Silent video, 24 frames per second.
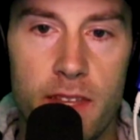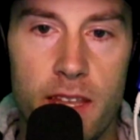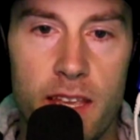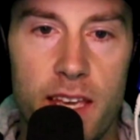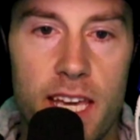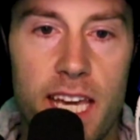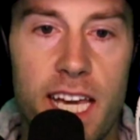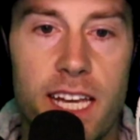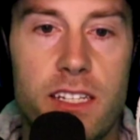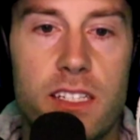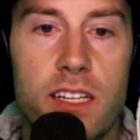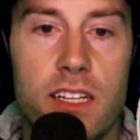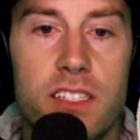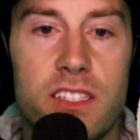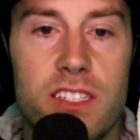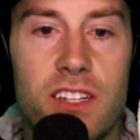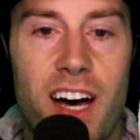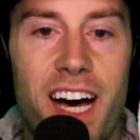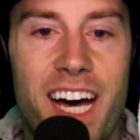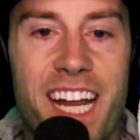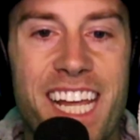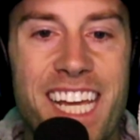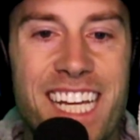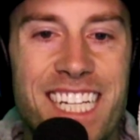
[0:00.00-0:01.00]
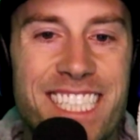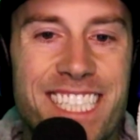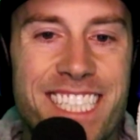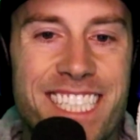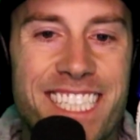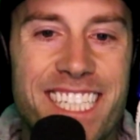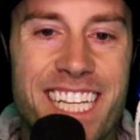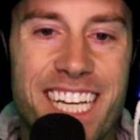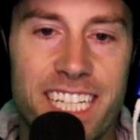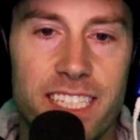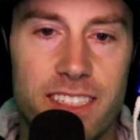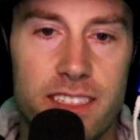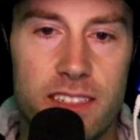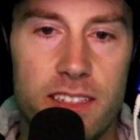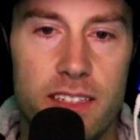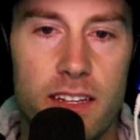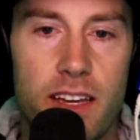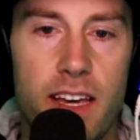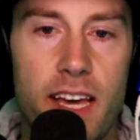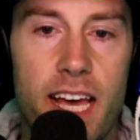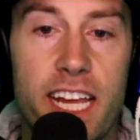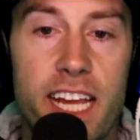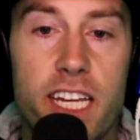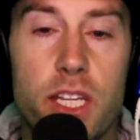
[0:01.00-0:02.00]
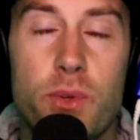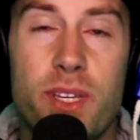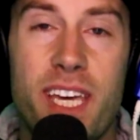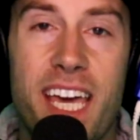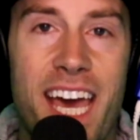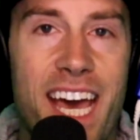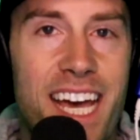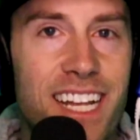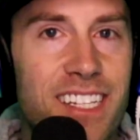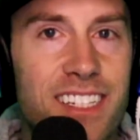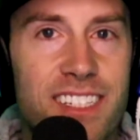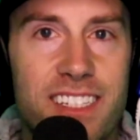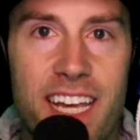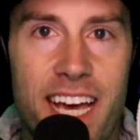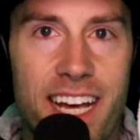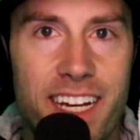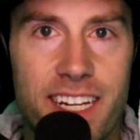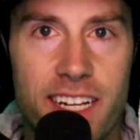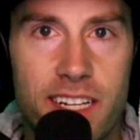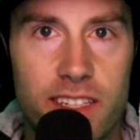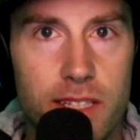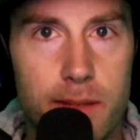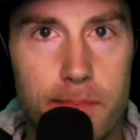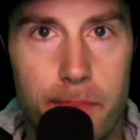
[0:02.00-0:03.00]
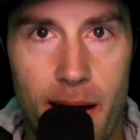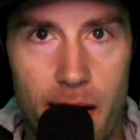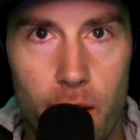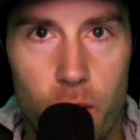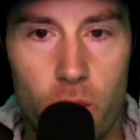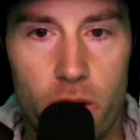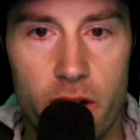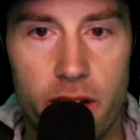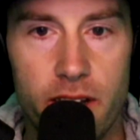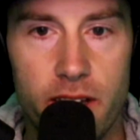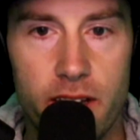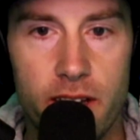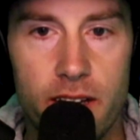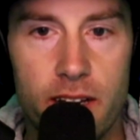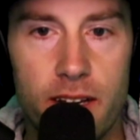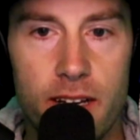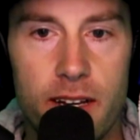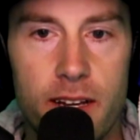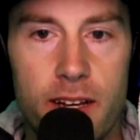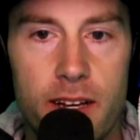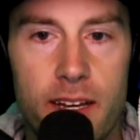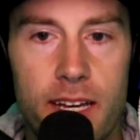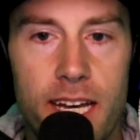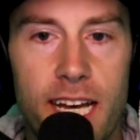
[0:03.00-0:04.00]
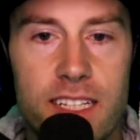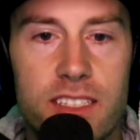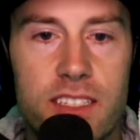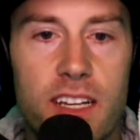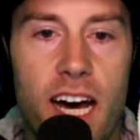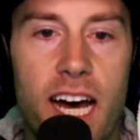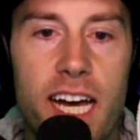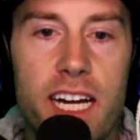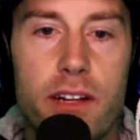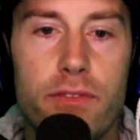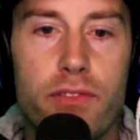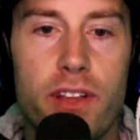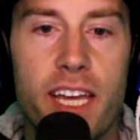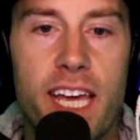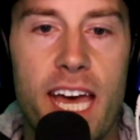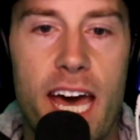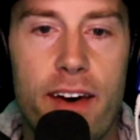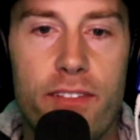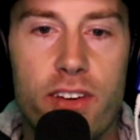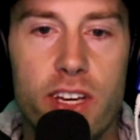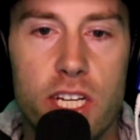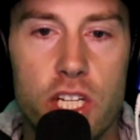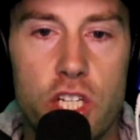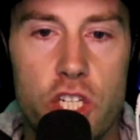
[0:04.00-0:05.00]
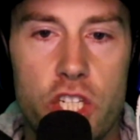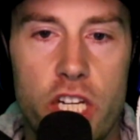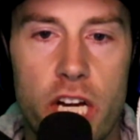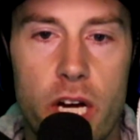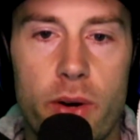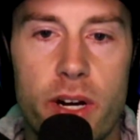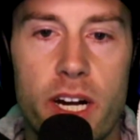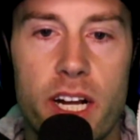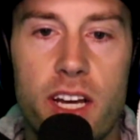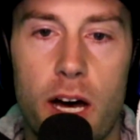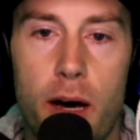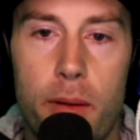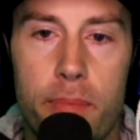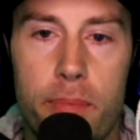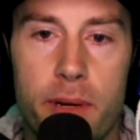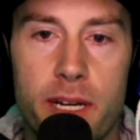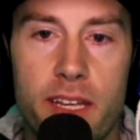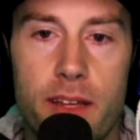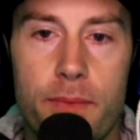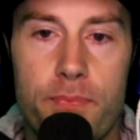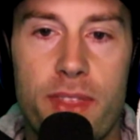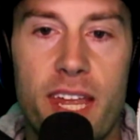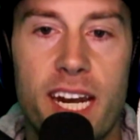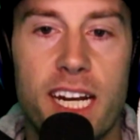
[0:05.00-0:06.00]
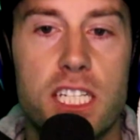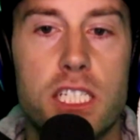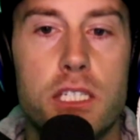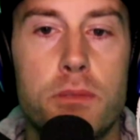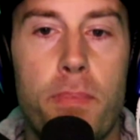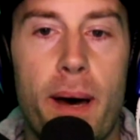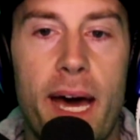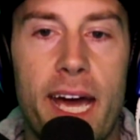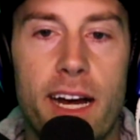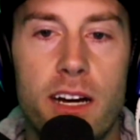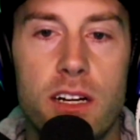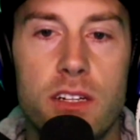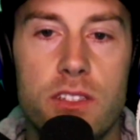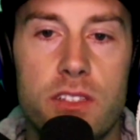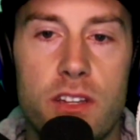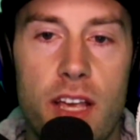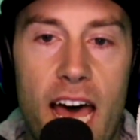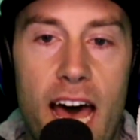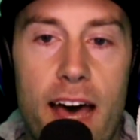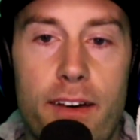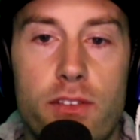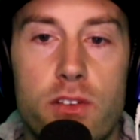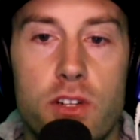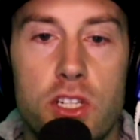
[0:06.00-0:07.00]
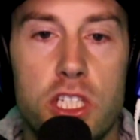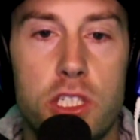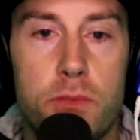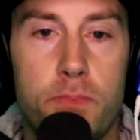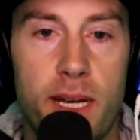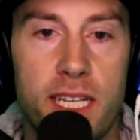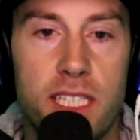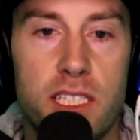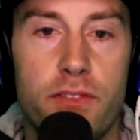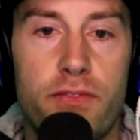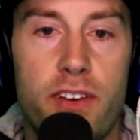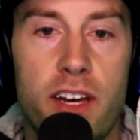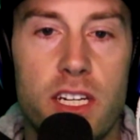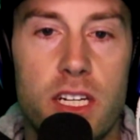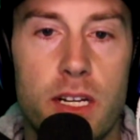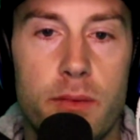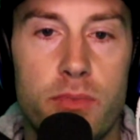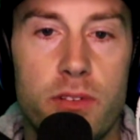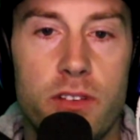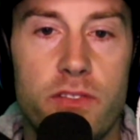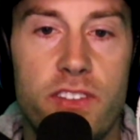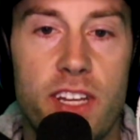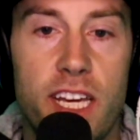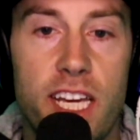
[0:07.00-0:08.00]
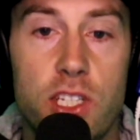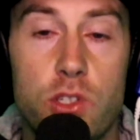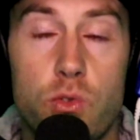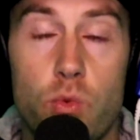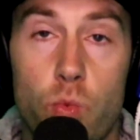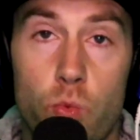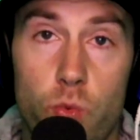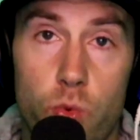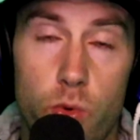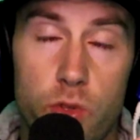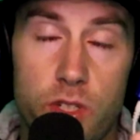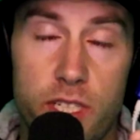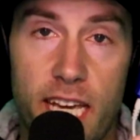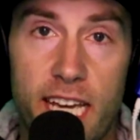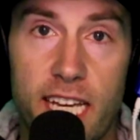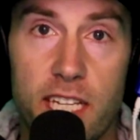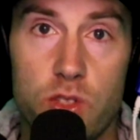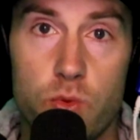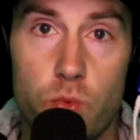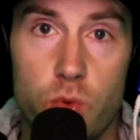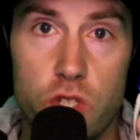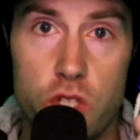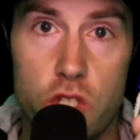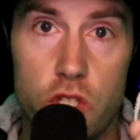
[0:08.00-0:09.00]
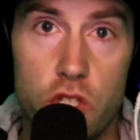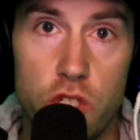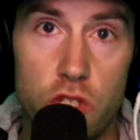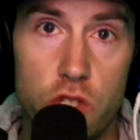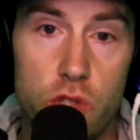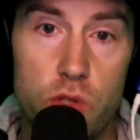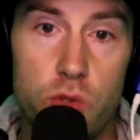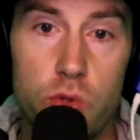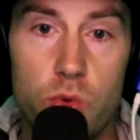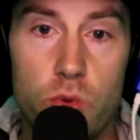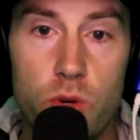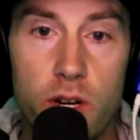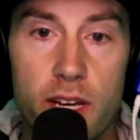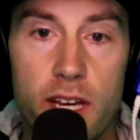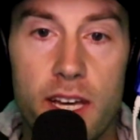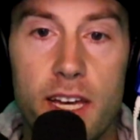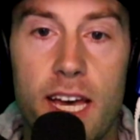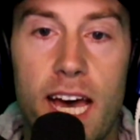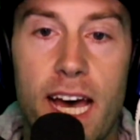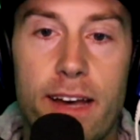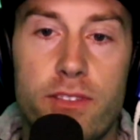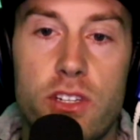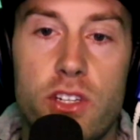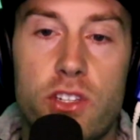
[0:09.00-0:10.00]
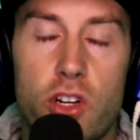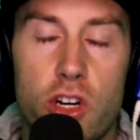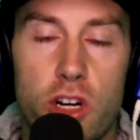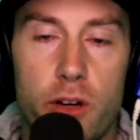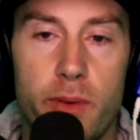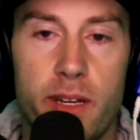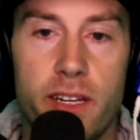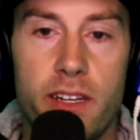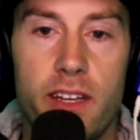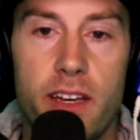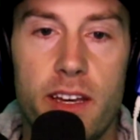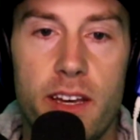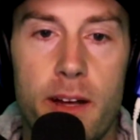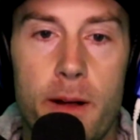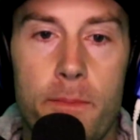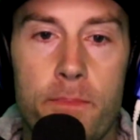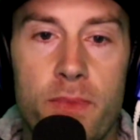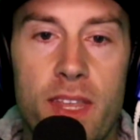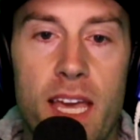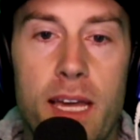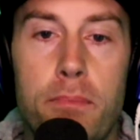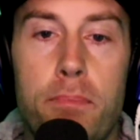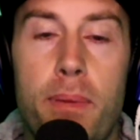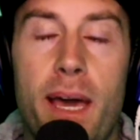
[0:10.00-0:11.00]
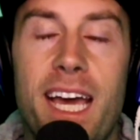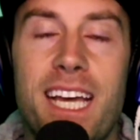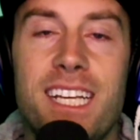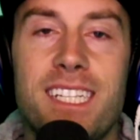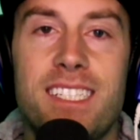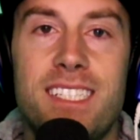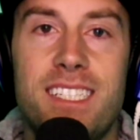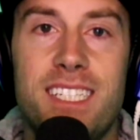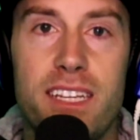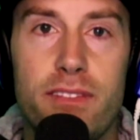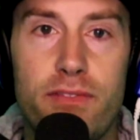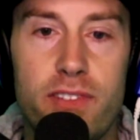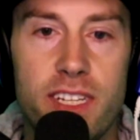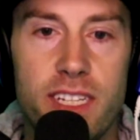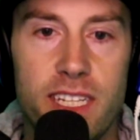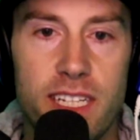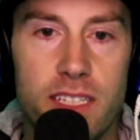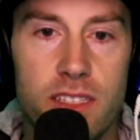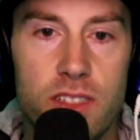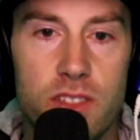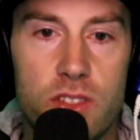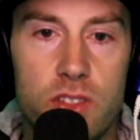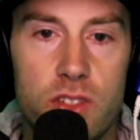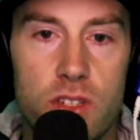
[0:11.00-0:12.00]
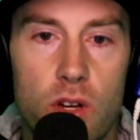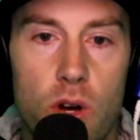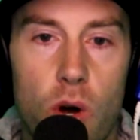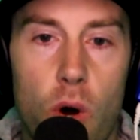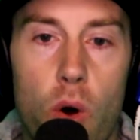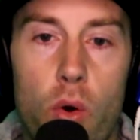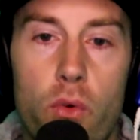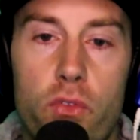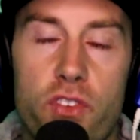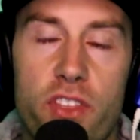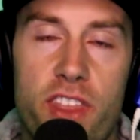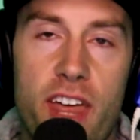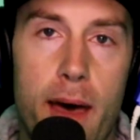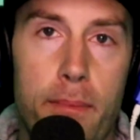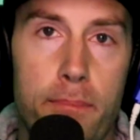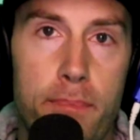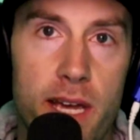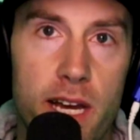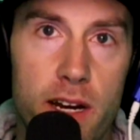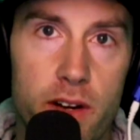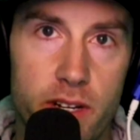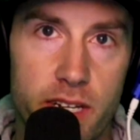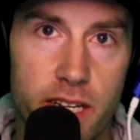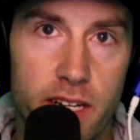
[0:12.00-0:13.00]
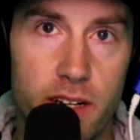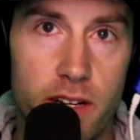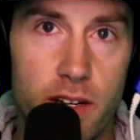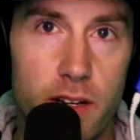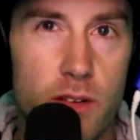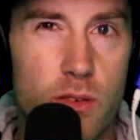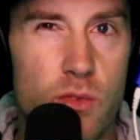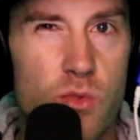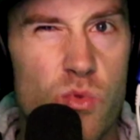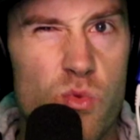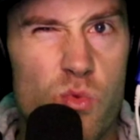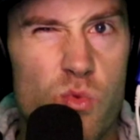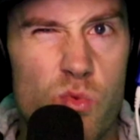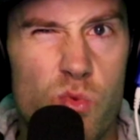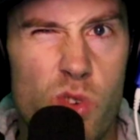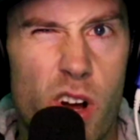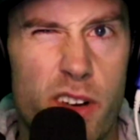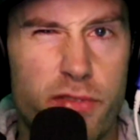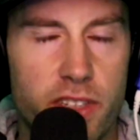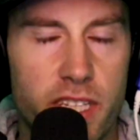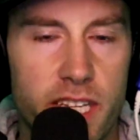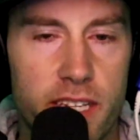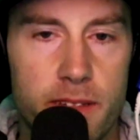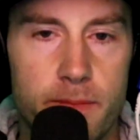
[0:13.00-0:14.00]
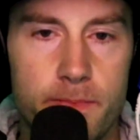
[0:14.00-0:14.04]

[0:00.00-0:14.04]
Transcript: It does not exist, and you can't technically buy one. It's kind of like having a share in a company that expires after a specified number of days which you have determined and pays dividends over that period, roughly.